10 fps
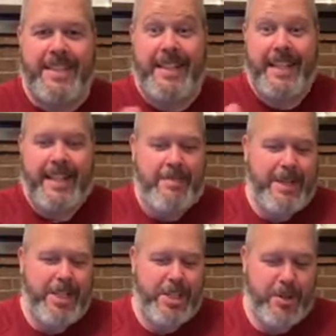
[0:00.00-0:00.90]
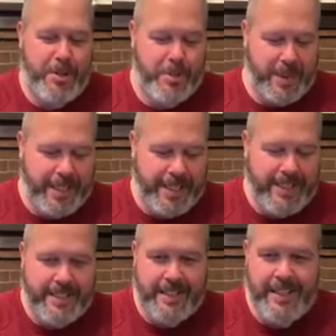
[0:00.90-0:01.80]
and let me just show you what it
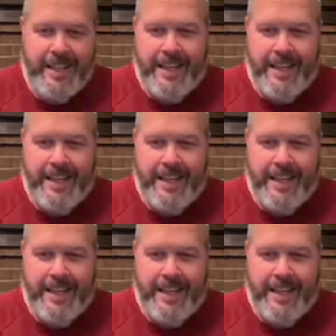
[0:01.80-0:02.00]
is and